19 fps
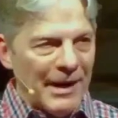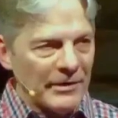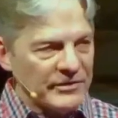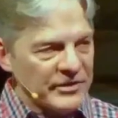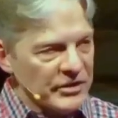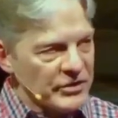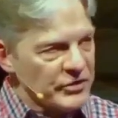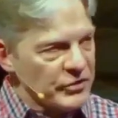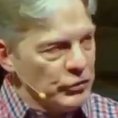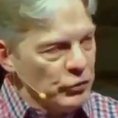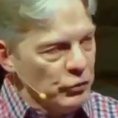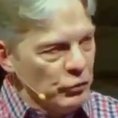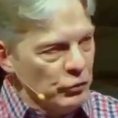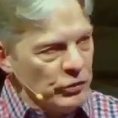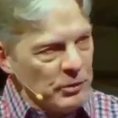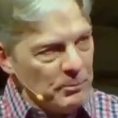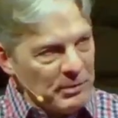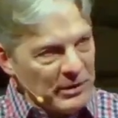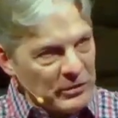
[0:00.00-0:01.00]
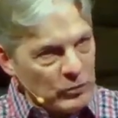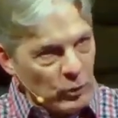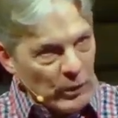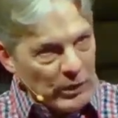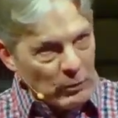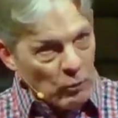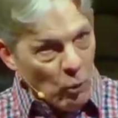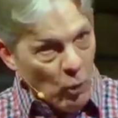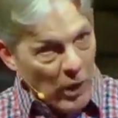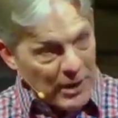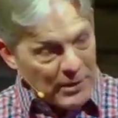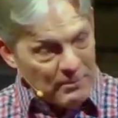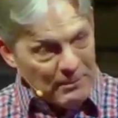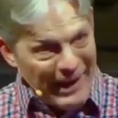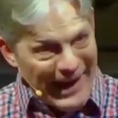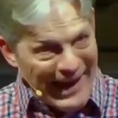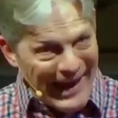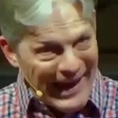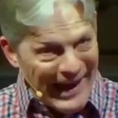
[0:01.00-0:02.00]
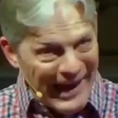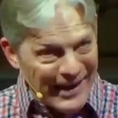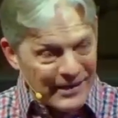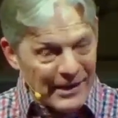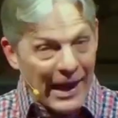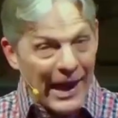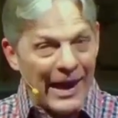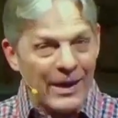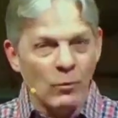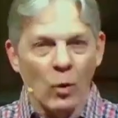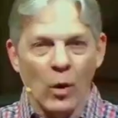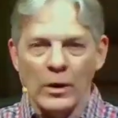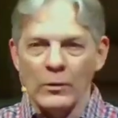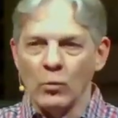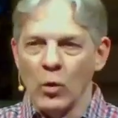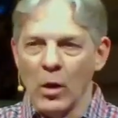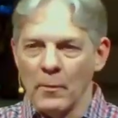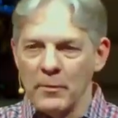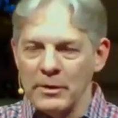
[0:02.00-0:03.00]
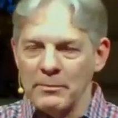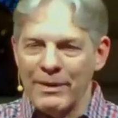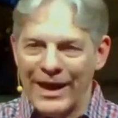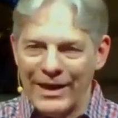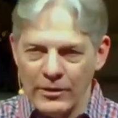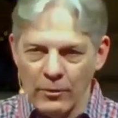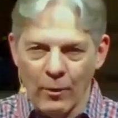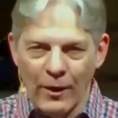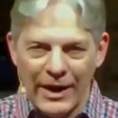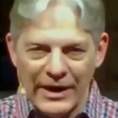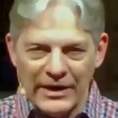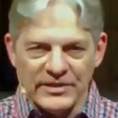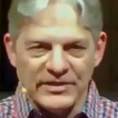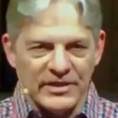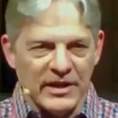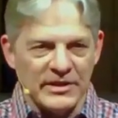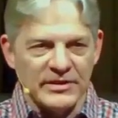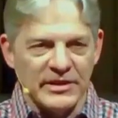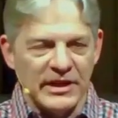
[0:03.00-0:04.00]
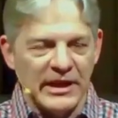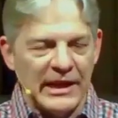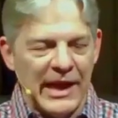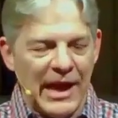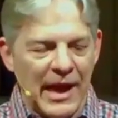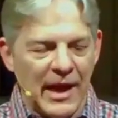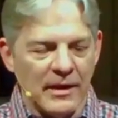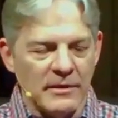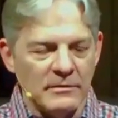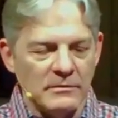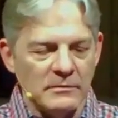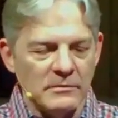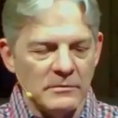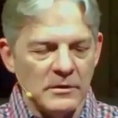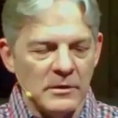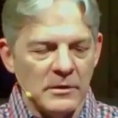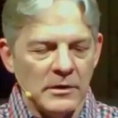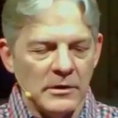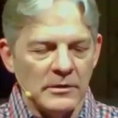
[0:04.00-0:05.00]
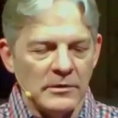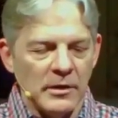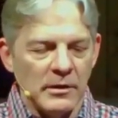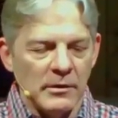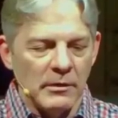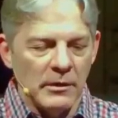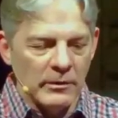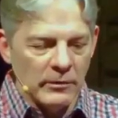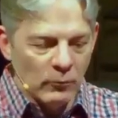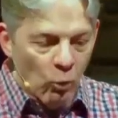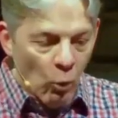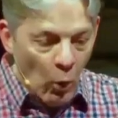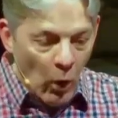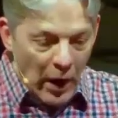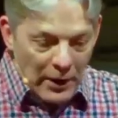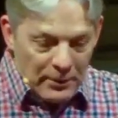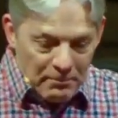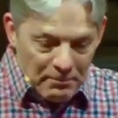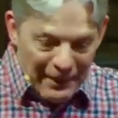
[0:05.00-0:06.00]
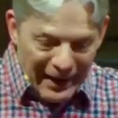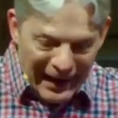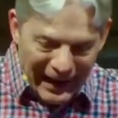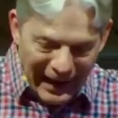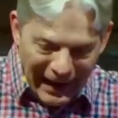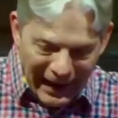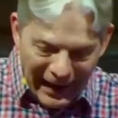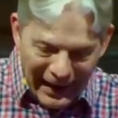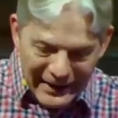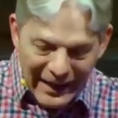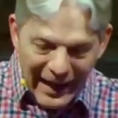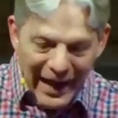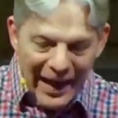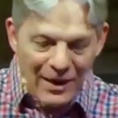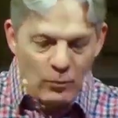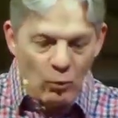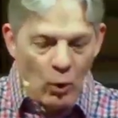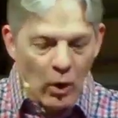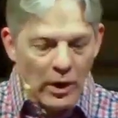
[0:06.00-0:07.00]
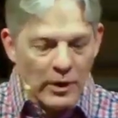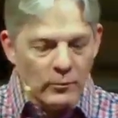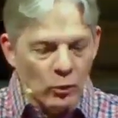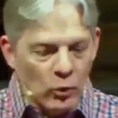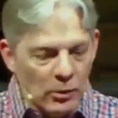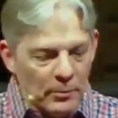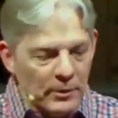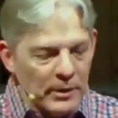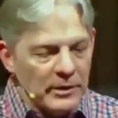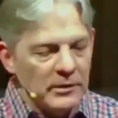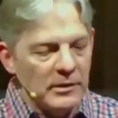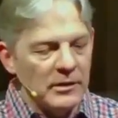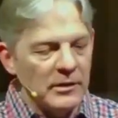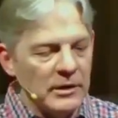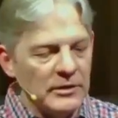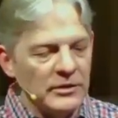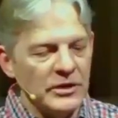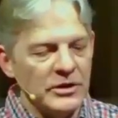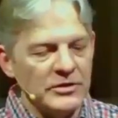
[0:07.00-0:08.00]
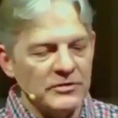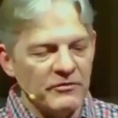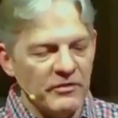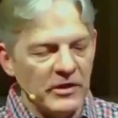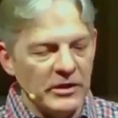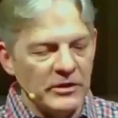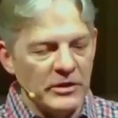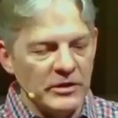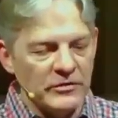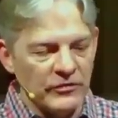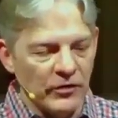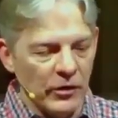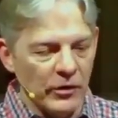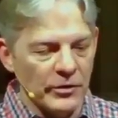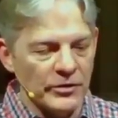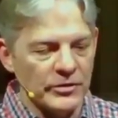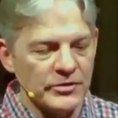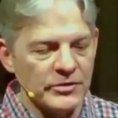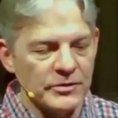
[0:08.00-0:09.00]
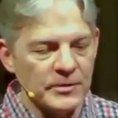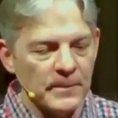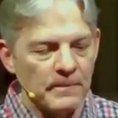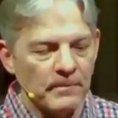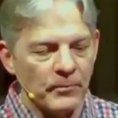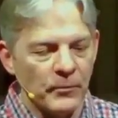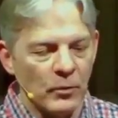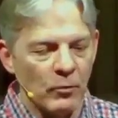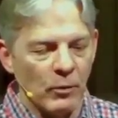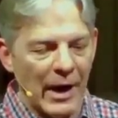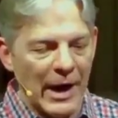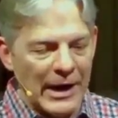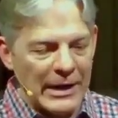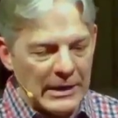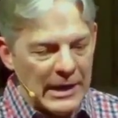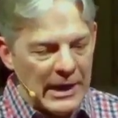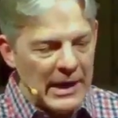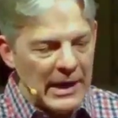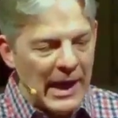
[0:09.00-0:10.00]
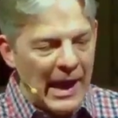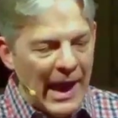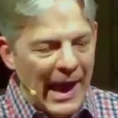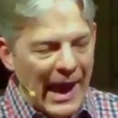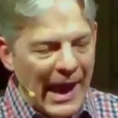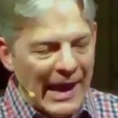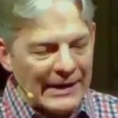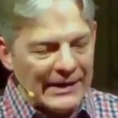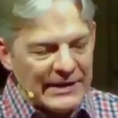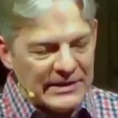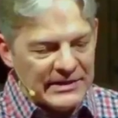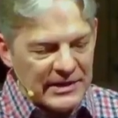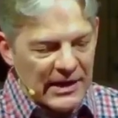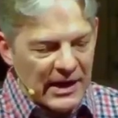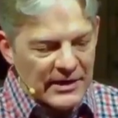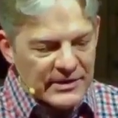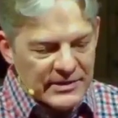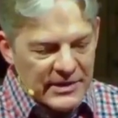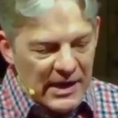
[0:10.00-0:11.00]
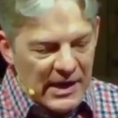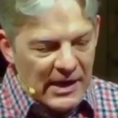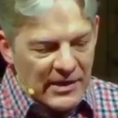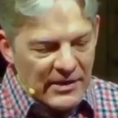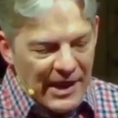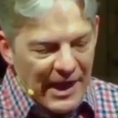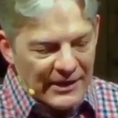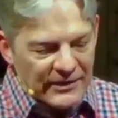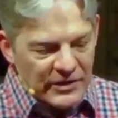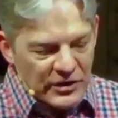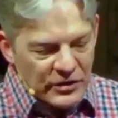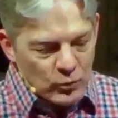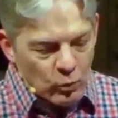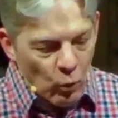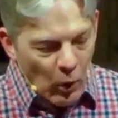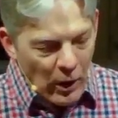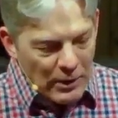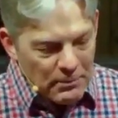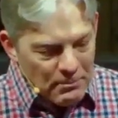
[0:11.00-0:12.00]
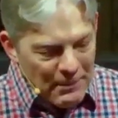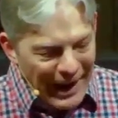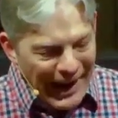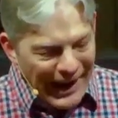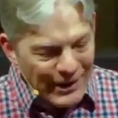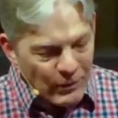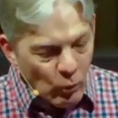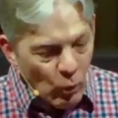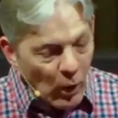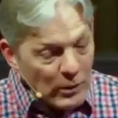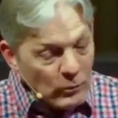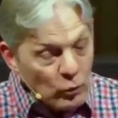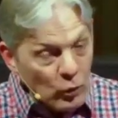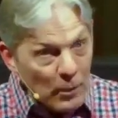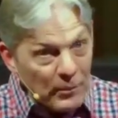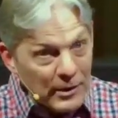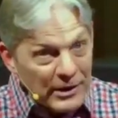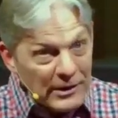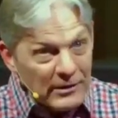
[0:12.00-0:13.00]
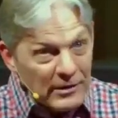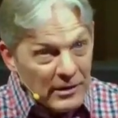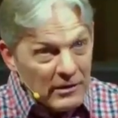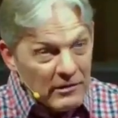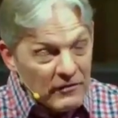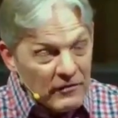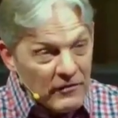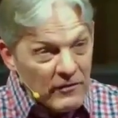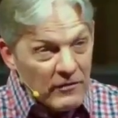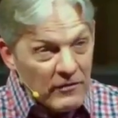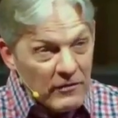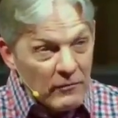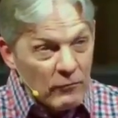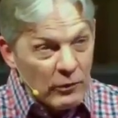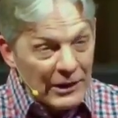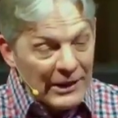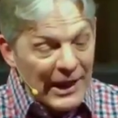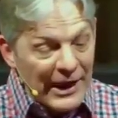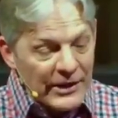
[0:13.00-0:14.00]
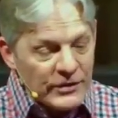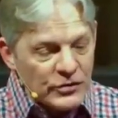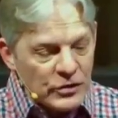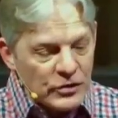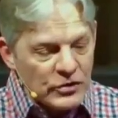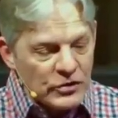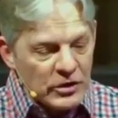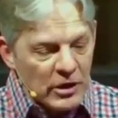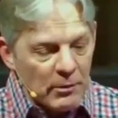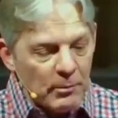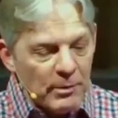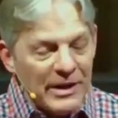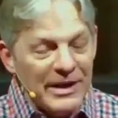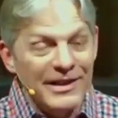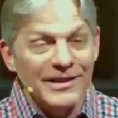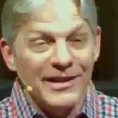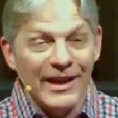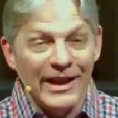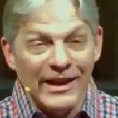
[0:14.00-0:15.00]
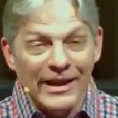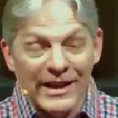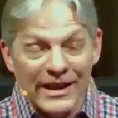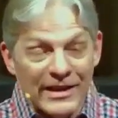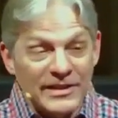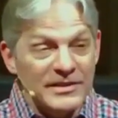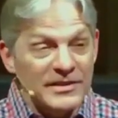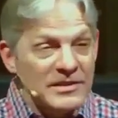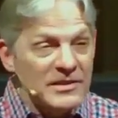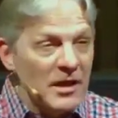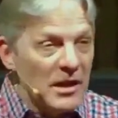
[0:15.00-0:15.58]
about this union between one man and one woman. By the way, he says it again one man and one woman in this, in this verse, right? And he says that this one man, one woman relationship, it, it